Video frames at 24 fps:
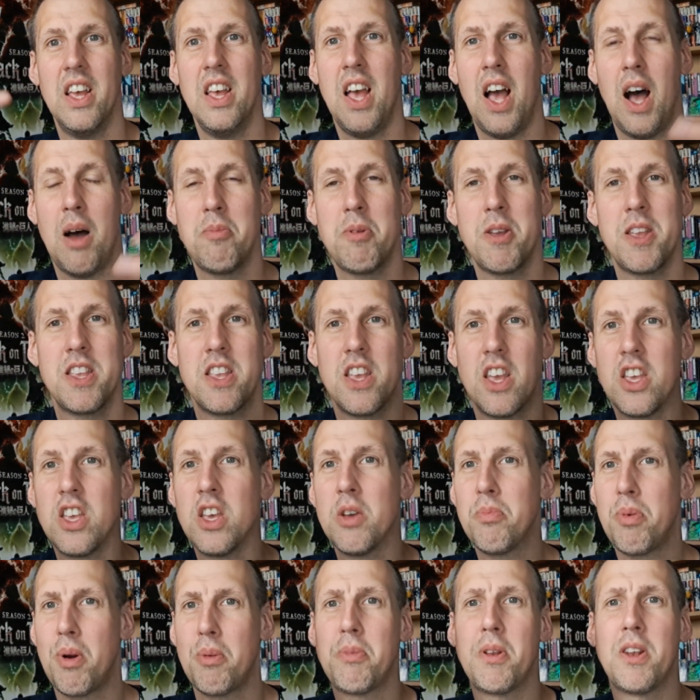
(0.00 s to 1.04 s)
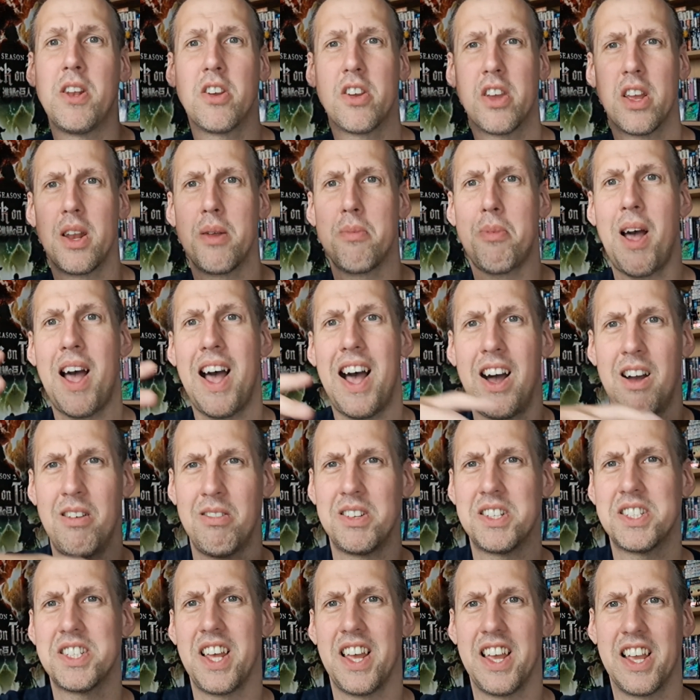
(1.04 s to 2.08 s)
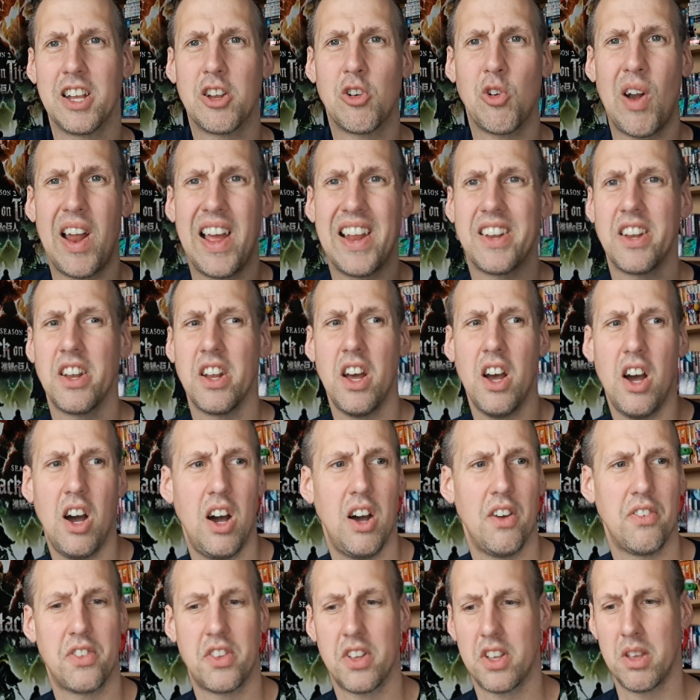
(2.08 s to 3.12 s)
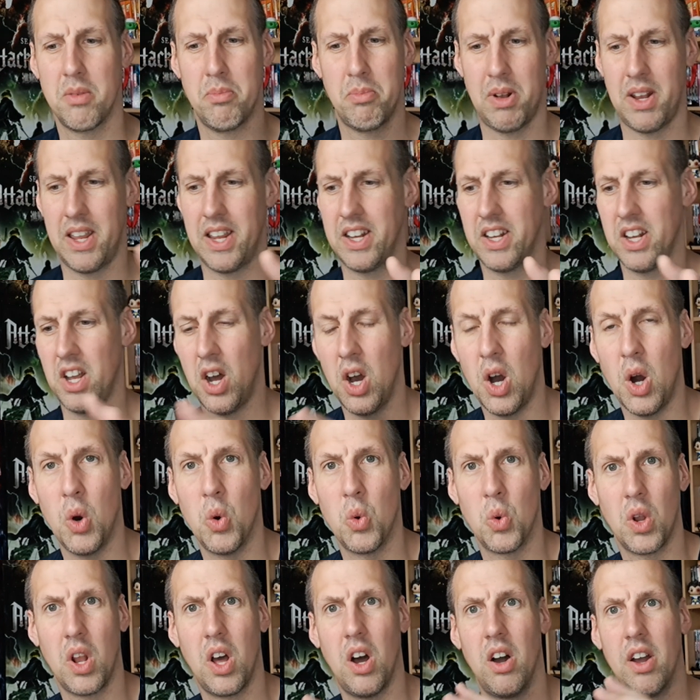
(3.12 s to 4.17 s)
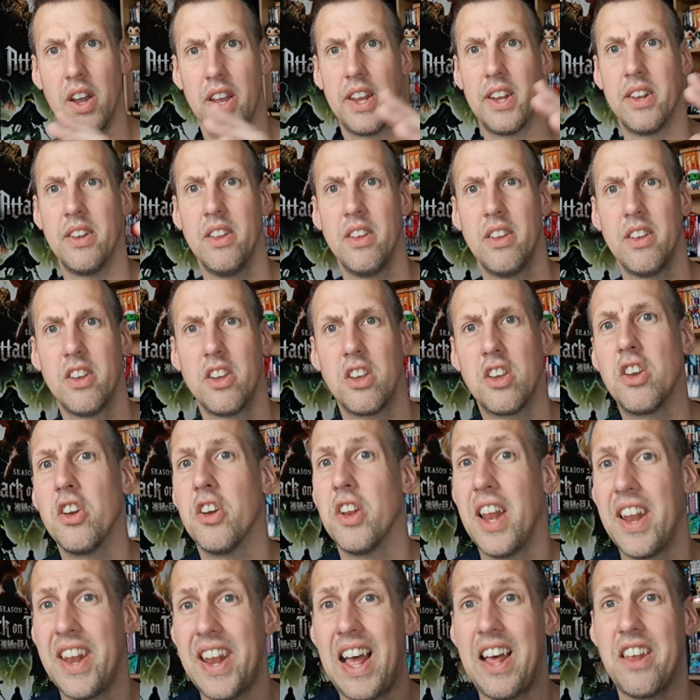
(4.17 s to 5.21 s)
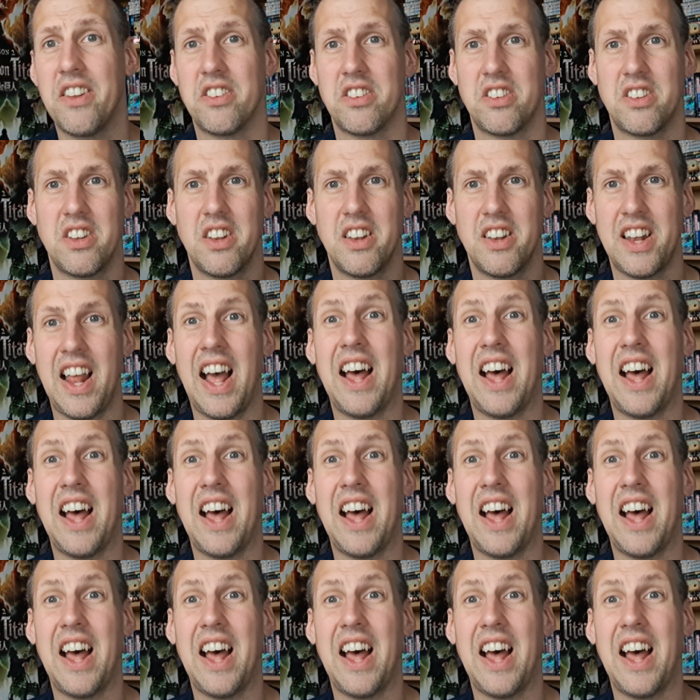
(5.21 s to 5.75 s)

I mean, you're probably looking about, I would say, £1.5 to complete the whole line. Good, and that's